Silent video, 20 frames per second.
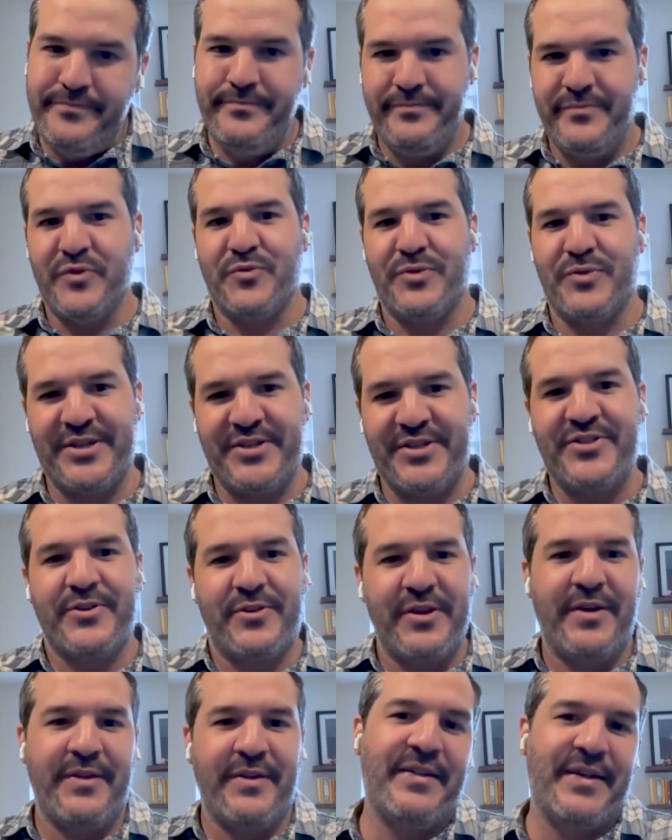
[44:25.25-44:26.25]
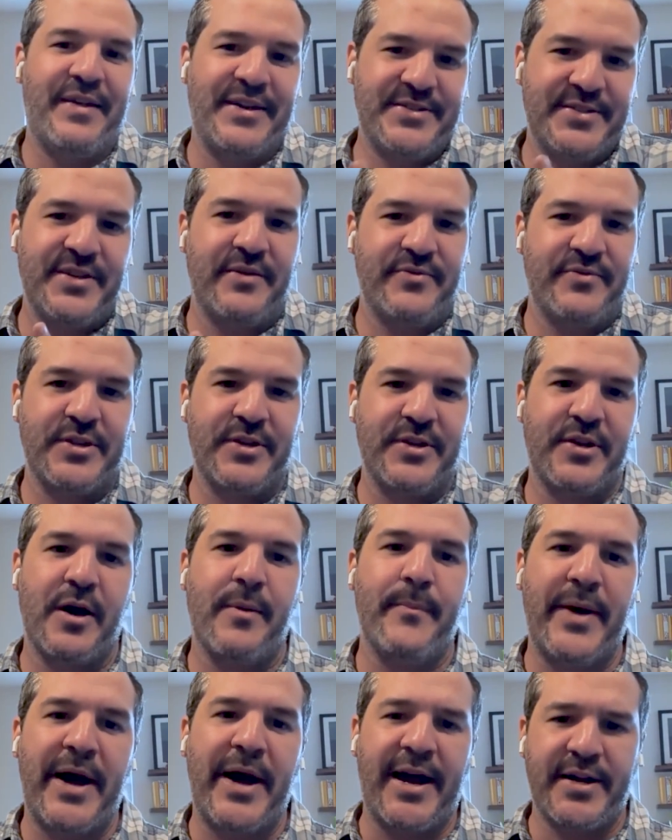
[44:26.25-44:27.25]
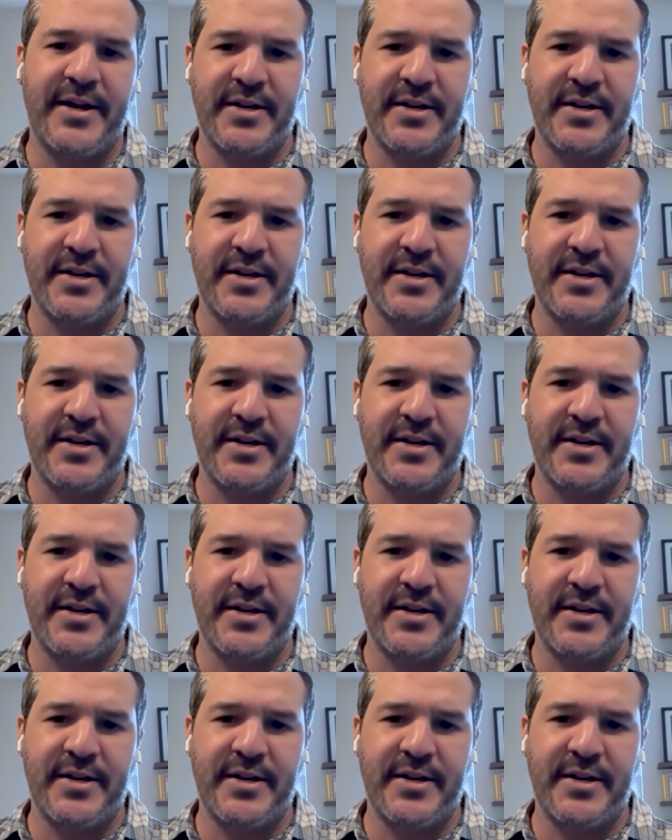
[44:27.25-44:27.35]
realistically, a lot of that stuff's going to come back.